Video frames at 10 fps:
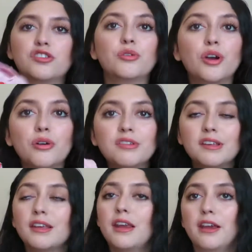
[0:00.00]
so
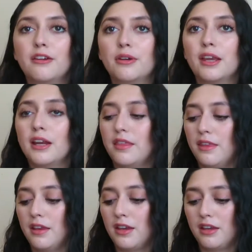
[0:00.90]
cozy and airy, and I
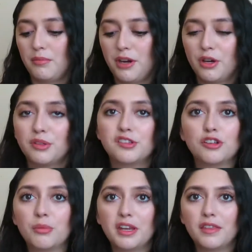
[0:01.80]
think I can pair it with
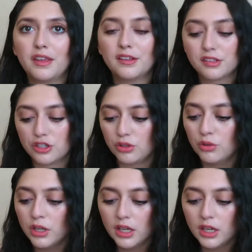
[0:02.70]
so many things too.